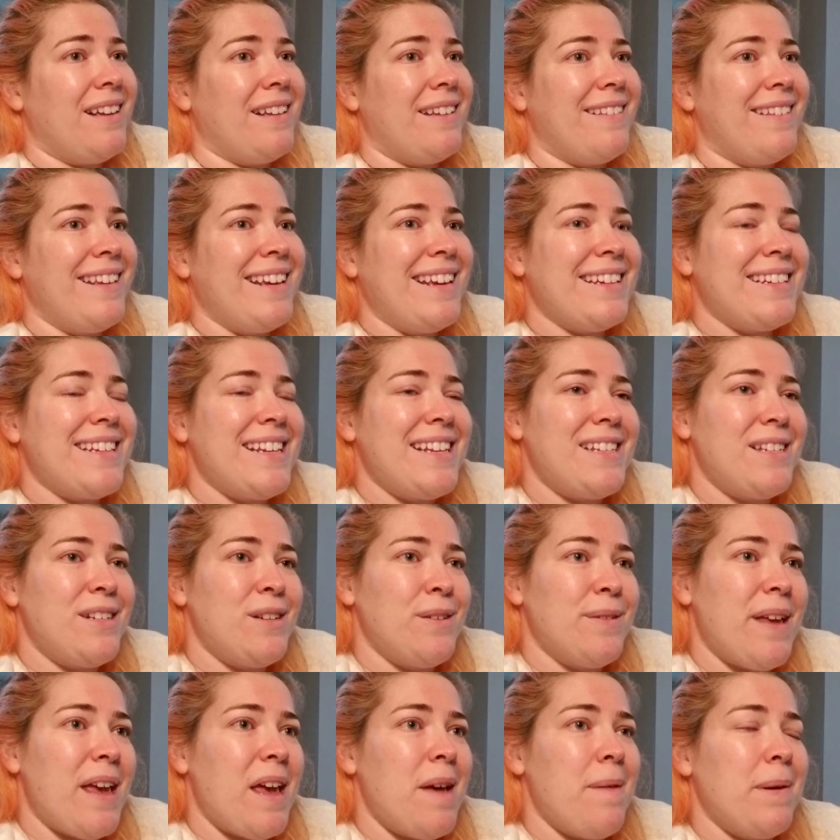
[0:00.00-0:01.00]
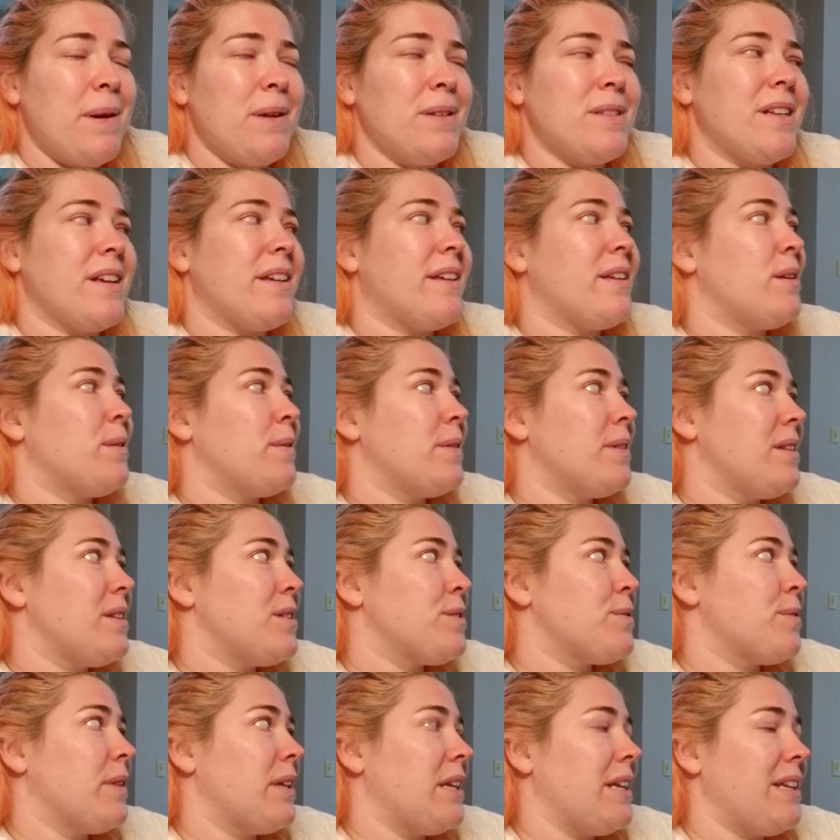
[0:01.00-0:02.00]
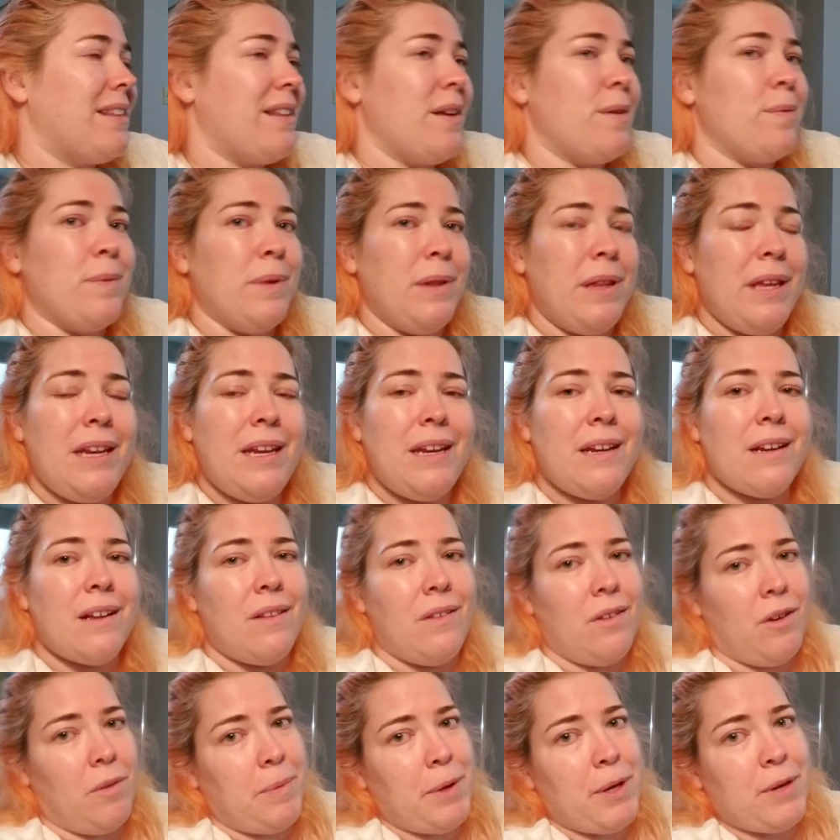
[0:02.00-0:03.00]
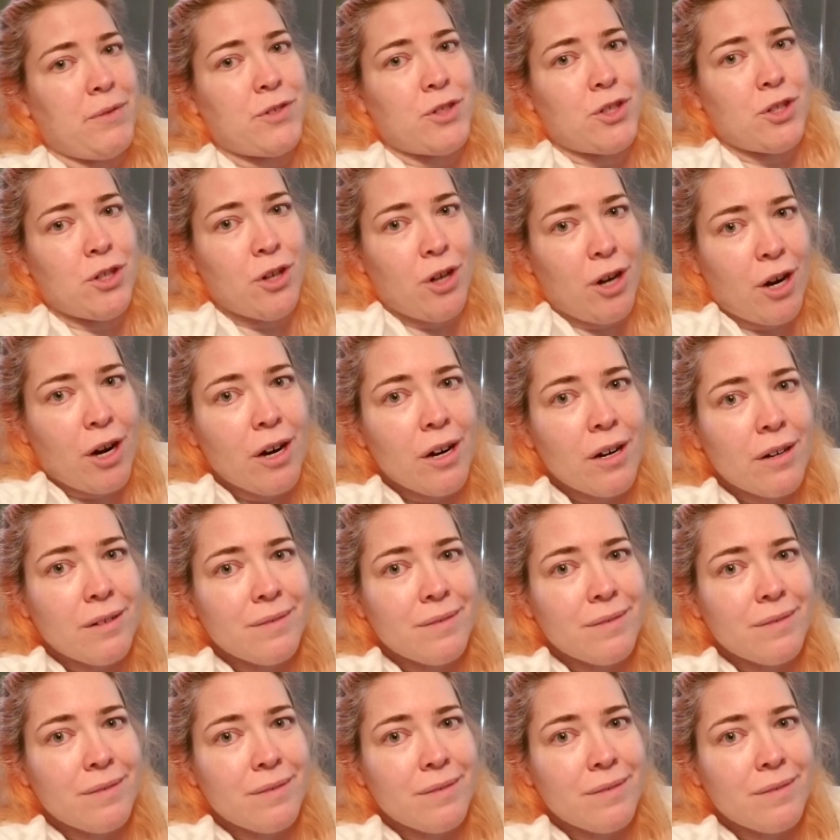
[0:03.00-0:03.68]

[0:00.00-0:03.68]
like, it tasted okay, but I was like, you know what these really need? They really need a little bit of sugar.